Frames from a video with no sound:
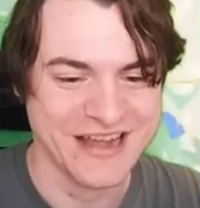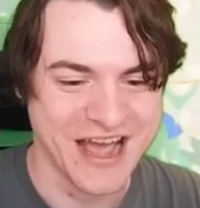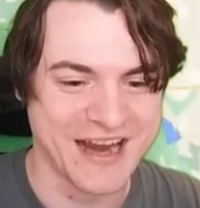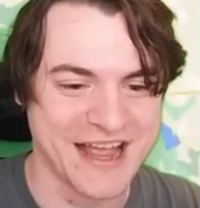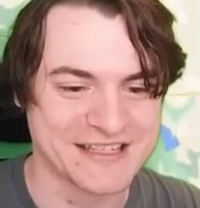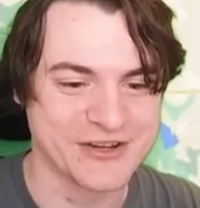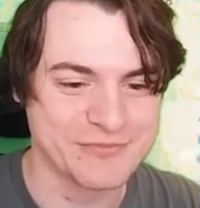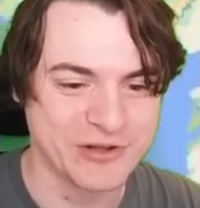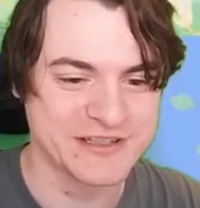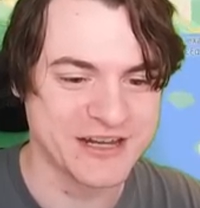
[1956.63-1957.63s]
Okay, so
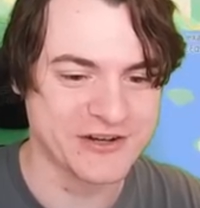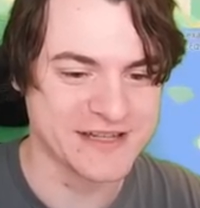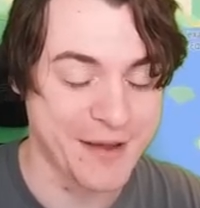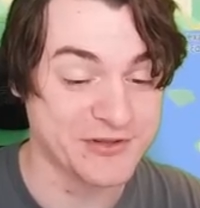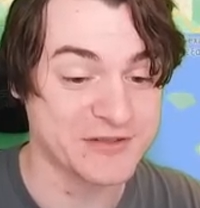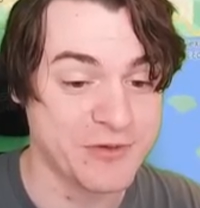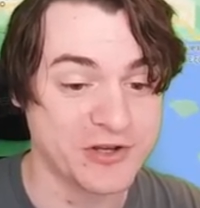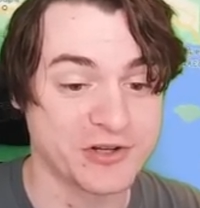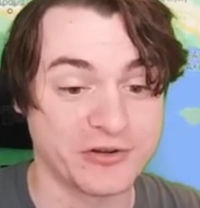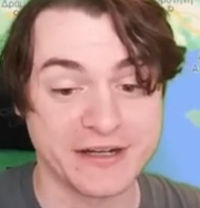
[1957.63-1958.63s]
Montenegro's capital is
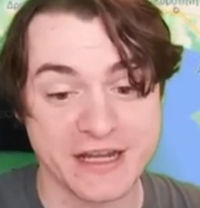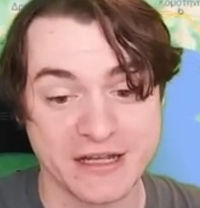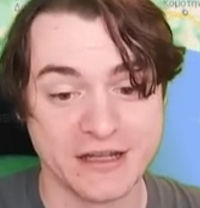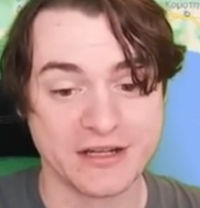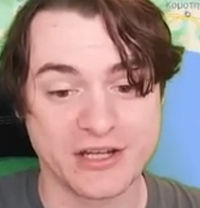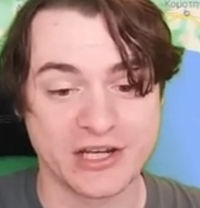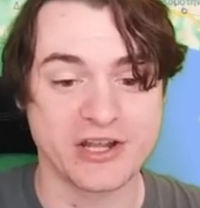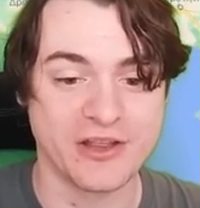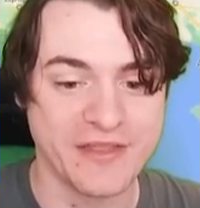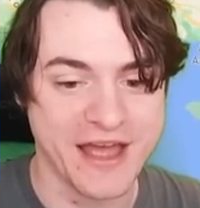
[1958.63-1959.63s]
Podgorica. Could have
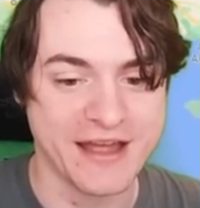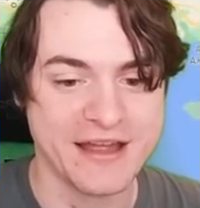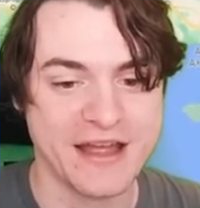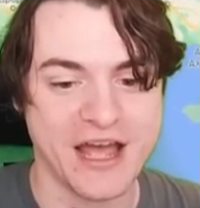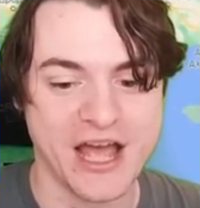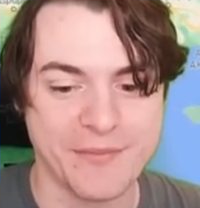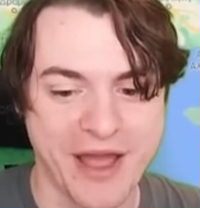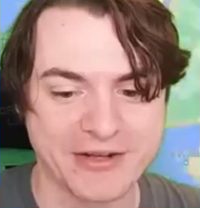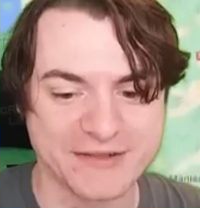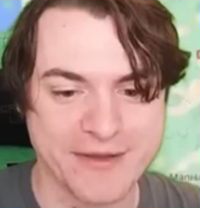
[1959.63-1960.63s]
gotten that.
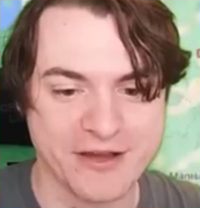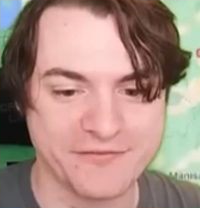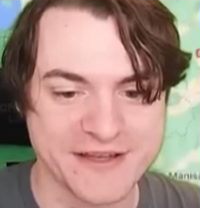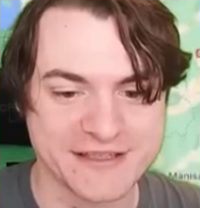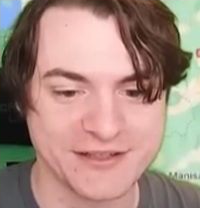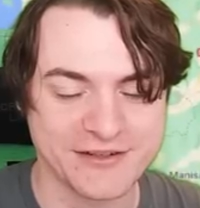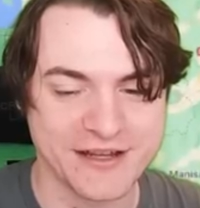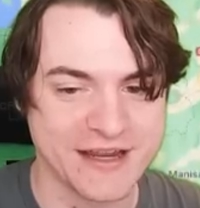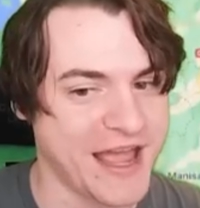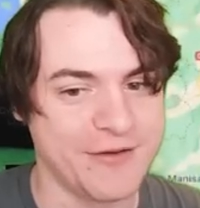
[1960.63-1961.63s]
How to spell Thessalon.
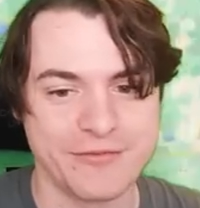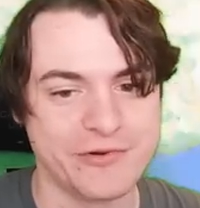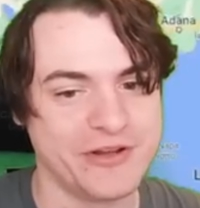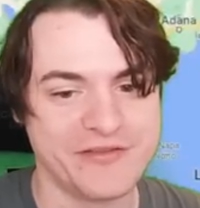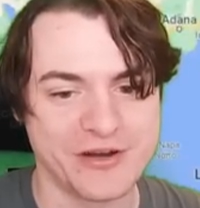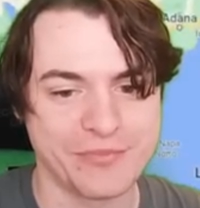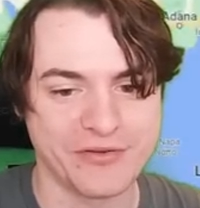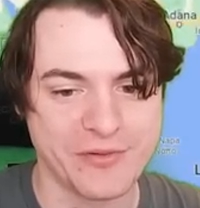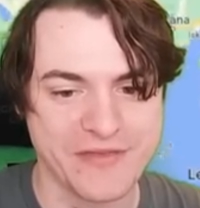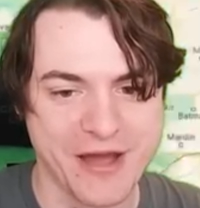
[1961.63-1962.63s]
Okay, we're not even going to
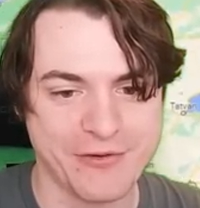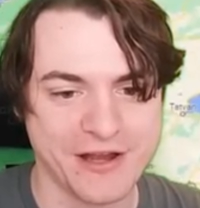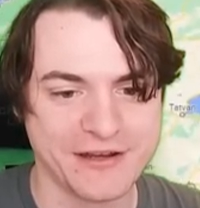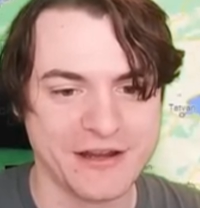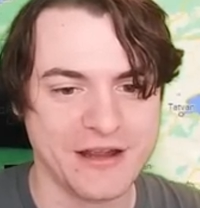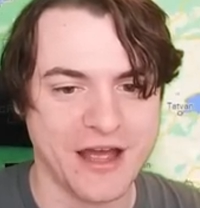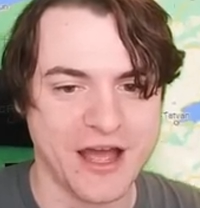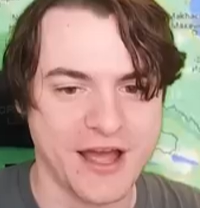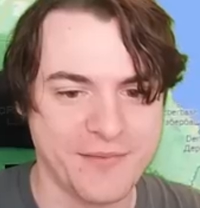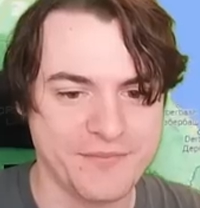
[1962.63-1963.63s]
bother with that one.
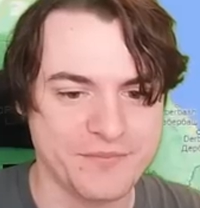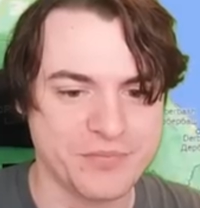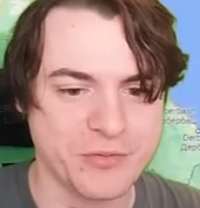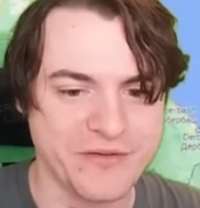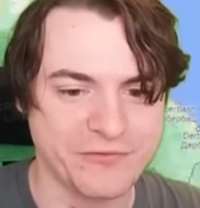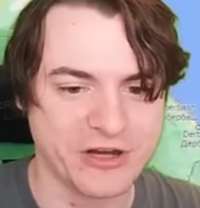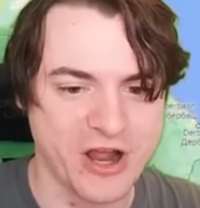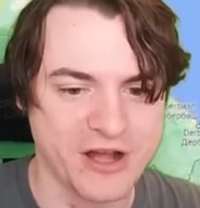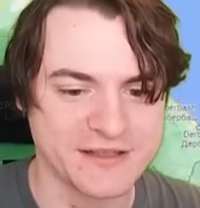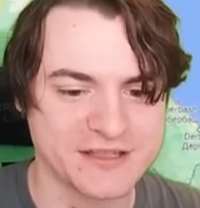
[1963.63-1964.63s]
But with
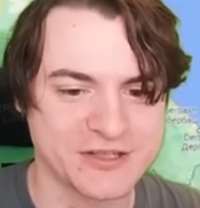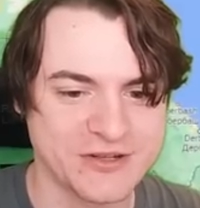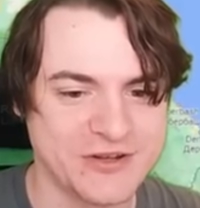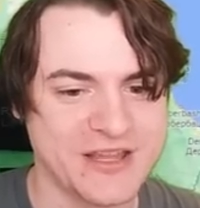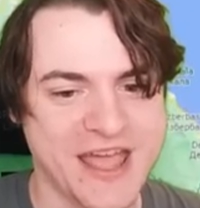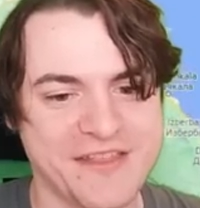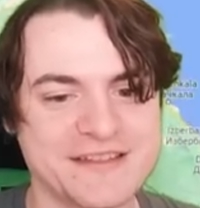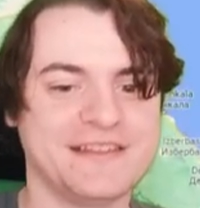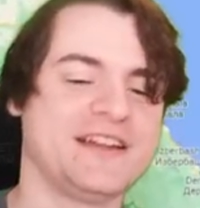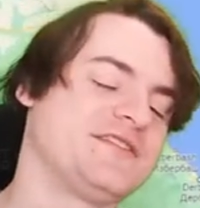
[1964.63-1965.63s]
regards to... Yeah, there's
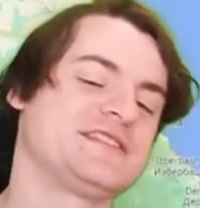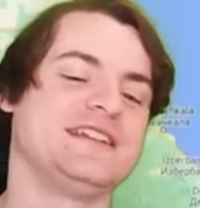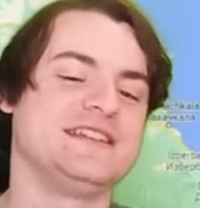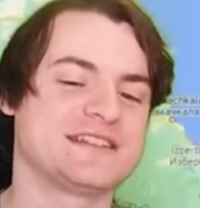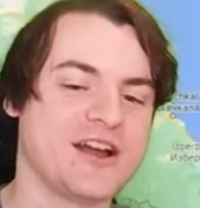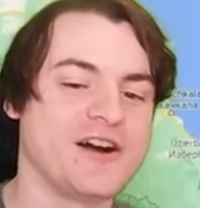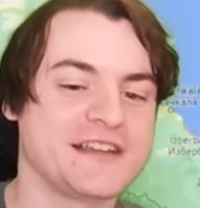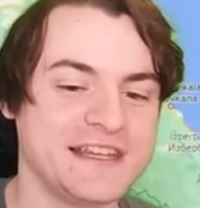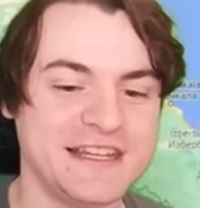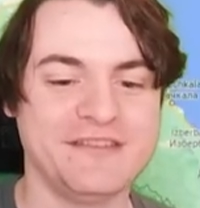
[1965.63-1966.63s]
a lot of cities.
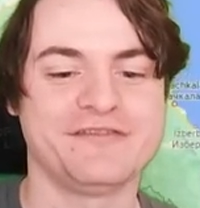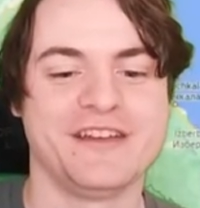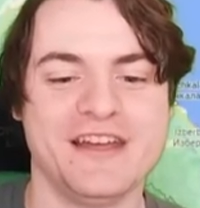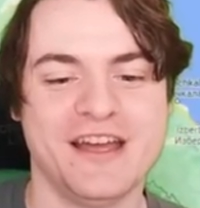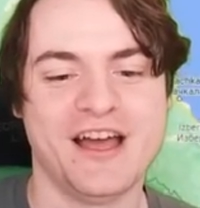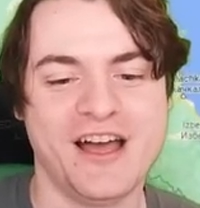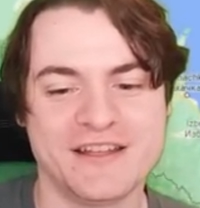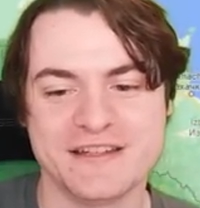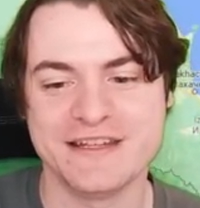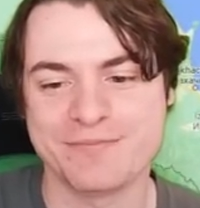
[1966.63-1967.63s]
Kharkiv,
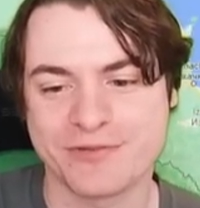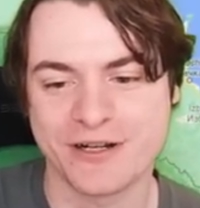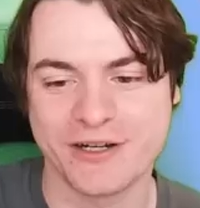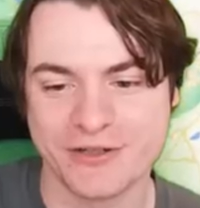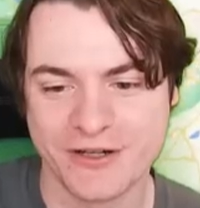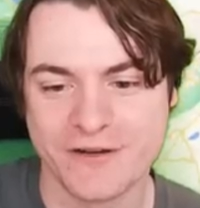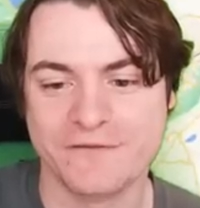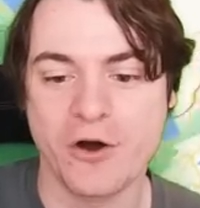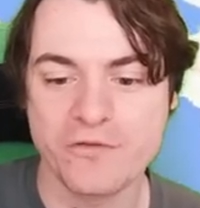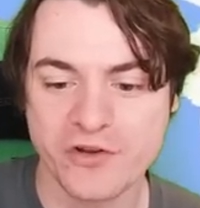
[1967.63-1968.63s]
Dnipro,
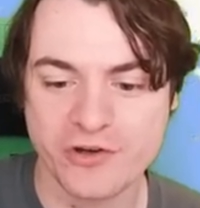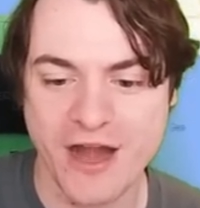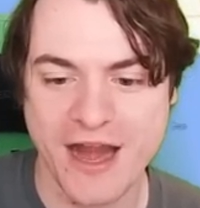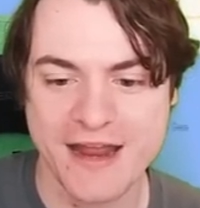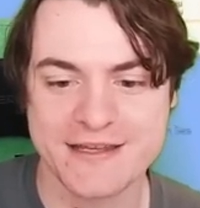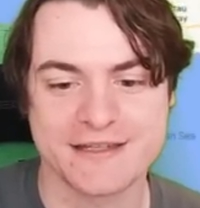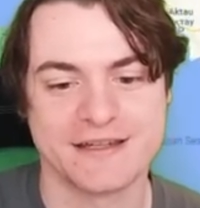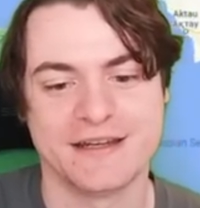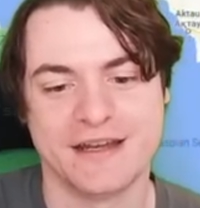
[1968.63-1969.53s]
Volgograd...